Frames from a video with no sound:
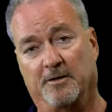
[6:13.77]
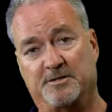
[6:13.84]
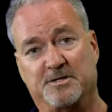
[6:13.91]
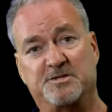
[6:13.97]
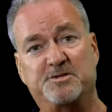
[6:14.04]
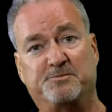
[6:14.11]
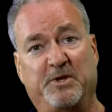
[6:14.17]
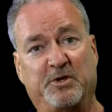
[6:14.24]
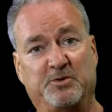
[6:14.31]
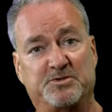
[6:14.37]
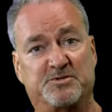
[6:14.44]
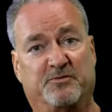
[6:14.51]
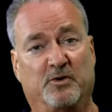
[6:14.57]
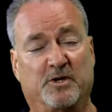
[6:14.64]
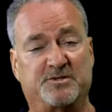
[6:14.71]

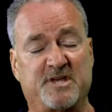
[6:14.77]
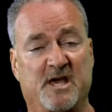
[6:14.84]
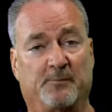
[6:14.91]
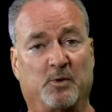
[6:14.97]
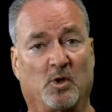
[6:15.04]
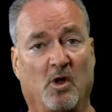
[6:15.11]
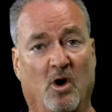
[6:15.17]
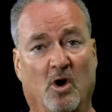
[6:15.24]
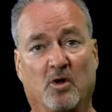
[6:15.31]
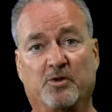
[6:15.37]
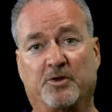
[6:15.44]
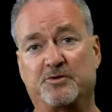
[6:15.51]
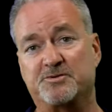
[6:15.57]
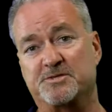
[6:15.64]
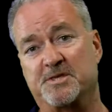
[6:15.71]
Disputes, for example, all
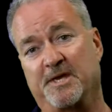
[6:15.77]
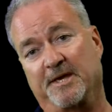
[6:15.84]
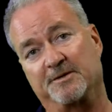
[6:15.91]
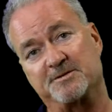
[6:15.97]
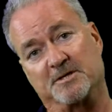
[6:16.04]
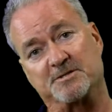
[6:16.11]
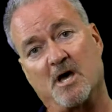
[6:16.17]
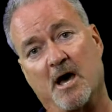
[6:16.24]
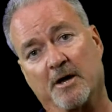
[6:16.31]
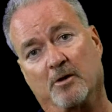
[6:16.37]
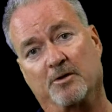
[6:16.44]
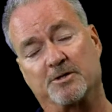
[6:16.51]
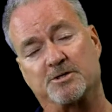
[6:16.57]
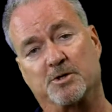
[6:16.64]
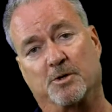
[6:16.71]
those things a
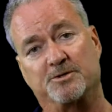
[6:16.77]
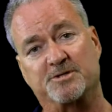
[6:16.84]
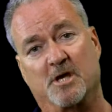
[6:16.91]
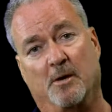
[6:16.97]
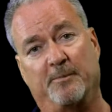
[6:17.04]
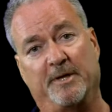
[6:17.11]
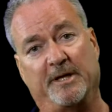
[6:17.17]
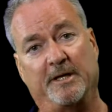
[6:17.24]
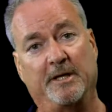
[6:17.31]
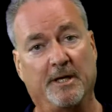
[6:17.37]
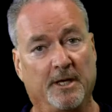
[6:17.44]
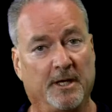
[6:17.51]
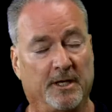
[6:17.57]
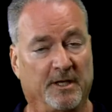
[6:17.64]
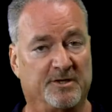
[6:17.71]
title insurance company
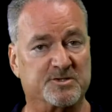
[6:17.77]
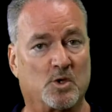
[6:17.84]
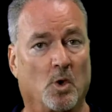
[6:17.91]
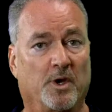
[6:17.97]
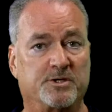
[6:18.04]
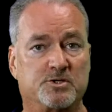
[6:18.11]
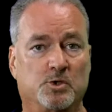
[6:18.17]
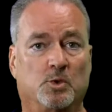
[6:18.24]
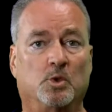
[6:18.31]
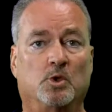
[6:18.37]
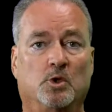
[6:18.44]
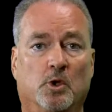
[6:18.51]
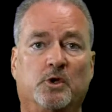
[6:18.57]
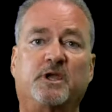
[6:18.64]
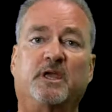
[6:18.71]
is going to
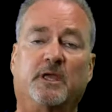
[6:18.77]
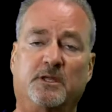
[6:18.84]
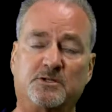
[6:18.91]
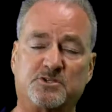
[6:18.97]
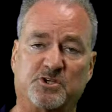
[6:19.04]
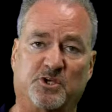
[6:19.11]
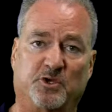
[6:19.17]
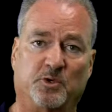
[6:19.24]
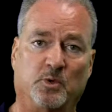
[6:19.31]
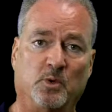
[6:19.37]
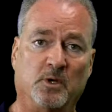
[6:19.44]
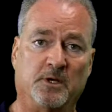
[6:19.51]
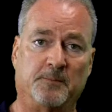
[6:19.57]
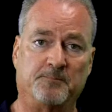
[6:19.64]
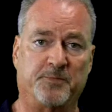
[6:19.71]
look
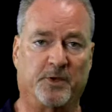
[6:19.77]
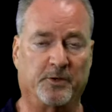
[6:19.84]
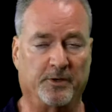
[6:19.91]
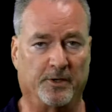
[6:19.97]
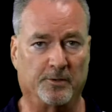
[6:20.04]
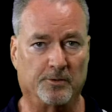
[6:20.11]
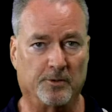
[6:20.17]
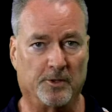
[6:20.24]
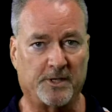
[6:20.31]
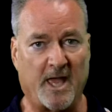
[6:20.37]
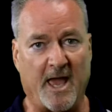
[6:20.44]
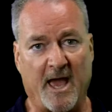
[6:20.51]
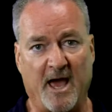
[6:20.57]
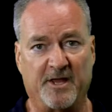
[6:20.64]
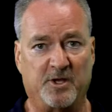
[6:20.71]
into. They're going to
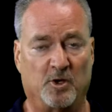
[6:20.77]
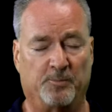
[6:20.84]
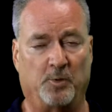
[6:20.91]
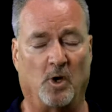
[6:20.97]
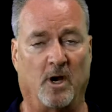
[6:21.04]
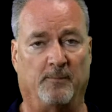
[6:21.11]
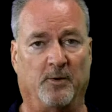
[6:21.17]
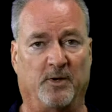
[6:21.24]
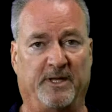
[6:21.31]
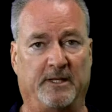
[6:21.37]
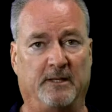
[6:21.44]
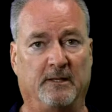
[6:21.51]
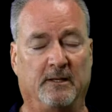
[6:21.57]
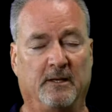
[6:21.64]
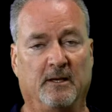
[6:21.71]
look at your
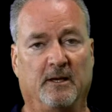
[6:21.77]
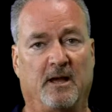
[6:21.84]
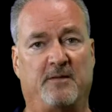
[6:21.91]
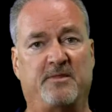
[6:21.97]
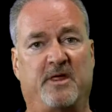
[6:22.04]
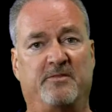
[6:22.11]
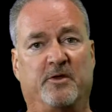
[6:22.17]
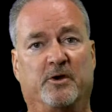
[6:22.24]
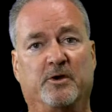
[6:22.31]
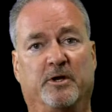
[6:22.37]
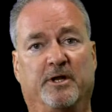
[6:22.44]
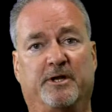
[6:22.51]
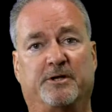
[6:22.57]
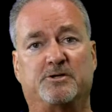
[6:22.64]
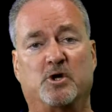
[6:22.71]
property, and then they're
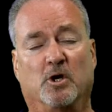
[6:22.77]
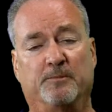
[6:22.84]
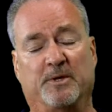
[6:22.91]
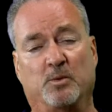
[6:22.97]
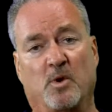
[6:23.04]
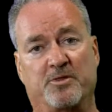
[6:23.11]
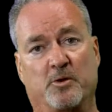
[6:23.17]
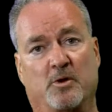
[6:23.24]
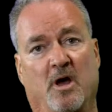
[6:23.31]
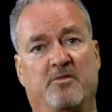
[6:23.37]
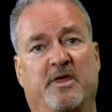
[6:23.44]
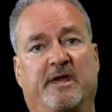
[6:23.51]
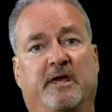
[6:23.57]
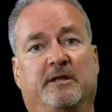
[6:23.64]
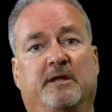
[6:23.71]
going to determine whether or
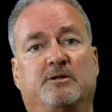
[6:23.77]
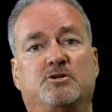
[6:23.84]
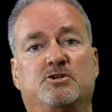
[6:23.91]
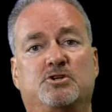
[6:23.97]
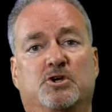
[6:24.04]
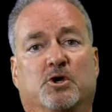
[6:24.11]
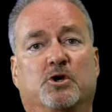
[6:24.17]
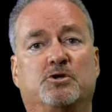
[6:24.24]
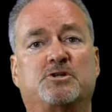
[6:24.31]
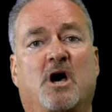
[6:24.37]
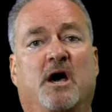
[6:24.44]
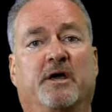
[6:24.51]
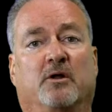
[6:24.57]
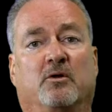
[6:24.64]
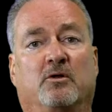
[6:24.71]
not they can insure
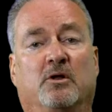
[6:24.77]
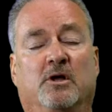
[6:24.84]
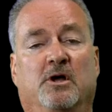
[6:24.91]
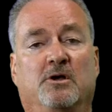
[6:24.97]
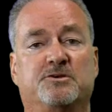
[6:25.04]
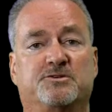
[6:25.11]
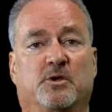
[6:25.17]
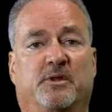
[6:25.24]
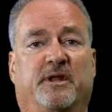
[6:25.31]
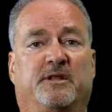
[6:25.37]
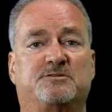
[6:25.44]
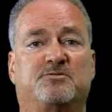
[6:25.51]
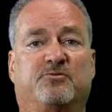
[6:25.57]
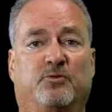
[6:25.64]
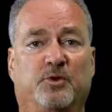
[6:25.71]
title so that
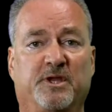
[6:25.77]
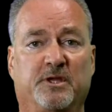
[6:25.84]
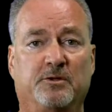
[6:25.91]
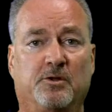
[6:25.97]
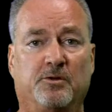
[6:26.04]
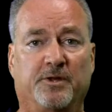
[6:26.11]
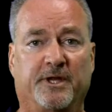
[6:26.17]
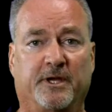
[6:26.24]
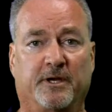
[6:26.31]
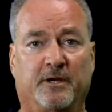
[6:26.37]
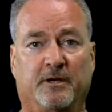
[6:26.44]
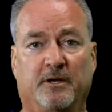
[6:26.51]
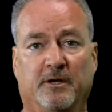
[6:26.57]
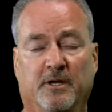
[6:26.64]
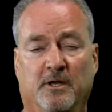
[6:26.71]
it's free and
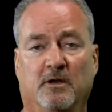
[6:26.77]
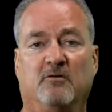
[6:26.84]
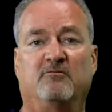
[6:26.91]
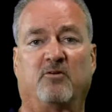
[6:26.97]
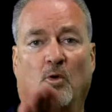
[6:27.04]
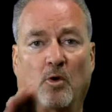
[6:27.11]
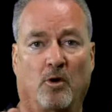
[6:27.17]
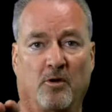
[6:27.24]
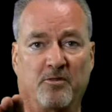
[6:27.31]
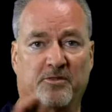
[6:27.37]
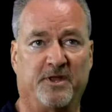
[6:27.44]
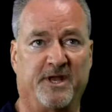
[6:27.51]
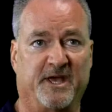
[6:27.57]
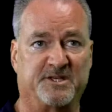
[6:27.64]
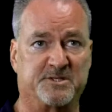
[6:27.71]
clear for
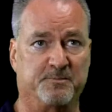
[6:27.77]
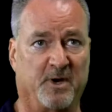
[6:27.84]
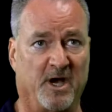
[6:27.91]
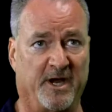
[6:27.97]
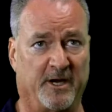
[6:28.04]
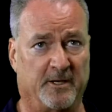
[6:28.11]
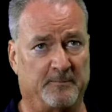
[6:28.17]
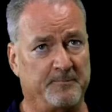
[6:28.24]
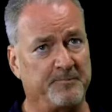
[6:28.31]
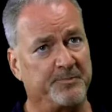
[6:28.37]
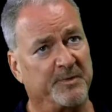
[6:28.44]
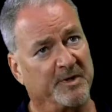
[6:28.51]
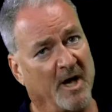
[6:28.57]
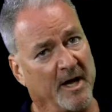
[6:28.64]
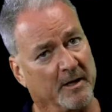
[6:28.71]
the next buyer.
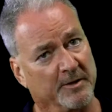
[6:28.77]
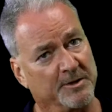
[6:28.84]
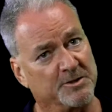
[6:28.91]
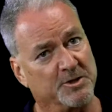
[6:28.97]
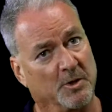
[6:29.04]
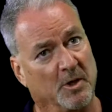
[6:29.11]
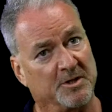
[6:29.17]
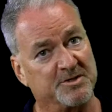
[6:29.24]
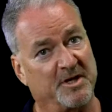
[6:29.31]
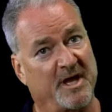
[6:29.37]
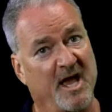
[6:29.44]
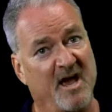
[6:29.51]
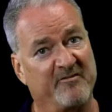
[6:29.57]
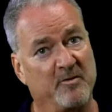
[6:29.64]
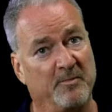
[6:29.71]
Title insurance on
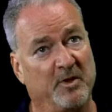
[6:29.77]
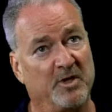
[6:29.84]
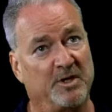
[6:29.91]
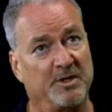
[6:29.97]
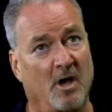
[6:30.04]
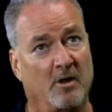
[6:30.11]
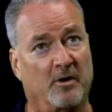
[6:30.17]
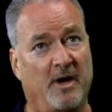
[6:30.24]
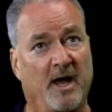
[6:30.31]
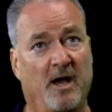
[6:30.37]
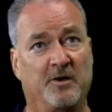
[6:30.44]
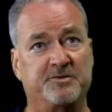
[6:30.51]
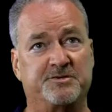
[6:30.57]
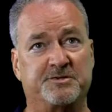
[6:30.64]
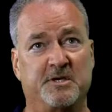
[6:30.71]
a $500,000
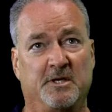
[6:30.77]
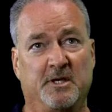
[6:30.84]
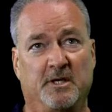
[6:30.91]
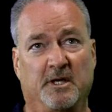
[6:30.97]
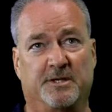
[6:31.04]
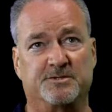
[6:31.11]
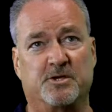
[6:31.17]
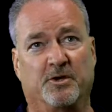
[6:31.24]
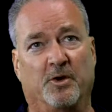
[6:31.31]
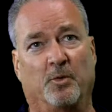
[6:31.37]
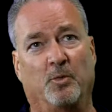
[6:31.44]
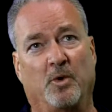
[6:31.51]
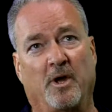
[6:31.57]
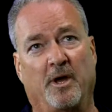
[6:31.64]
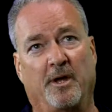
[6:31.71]
house is going to
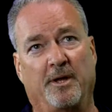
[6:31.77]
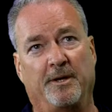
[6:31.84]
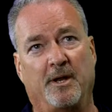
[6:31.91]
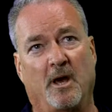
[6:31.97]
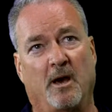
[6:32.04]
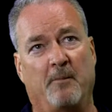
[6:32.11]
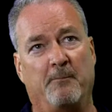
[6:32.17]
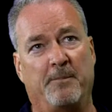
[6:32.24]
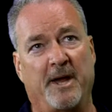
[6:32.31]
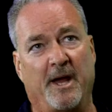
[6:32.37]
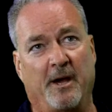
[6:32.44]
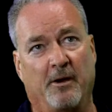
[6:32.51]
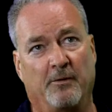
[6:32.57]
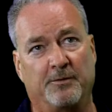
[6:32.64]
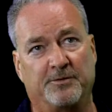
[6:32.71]
run
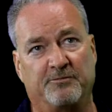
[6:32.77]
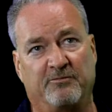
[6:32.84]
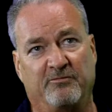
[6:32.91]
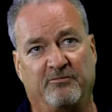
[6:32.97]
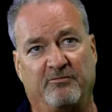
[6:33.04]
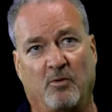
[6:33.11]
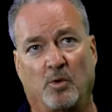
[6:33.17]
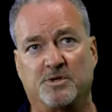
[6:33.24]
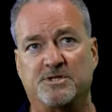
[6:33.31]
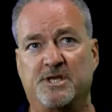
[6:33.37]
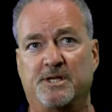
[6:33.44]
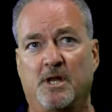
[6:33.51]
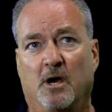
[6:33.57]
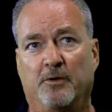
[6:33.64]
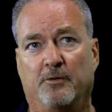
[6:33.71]
about
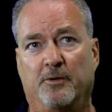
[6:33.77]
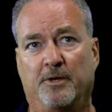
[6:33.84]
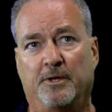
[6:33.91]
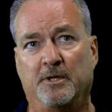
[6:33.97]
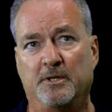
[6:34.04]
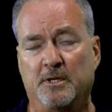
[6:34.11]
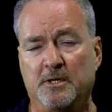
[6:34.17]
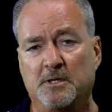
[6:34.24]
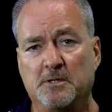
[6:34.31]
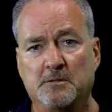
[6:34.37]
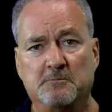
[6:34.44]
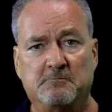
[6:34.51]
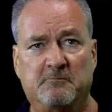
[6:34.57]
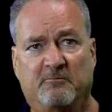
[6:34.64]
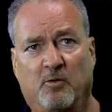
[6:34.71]
$1,400,
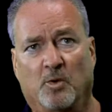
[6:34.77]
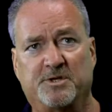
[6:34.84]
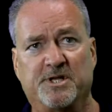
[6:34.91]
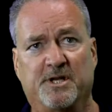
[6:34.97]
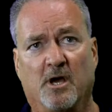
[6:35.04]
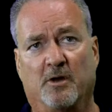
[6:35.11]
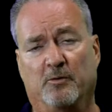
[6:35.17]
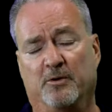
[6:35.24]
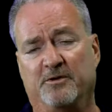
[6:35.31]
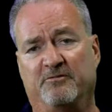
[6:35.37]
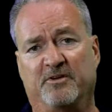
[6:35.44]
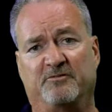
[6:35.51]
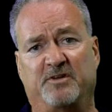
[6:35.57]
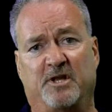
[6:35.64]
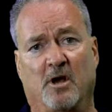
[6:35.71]

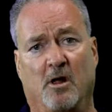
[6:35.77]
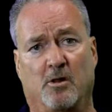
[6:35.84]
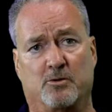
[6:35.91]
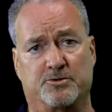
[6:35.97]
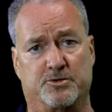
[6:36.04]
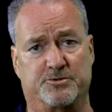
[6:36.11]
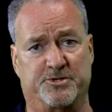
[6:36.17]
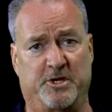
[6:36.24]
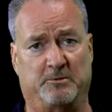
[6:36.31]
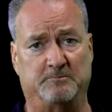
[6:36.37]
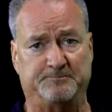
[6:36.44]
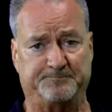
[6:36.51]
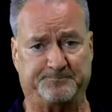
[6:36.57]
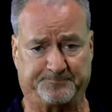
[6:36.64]
$1,450 or so.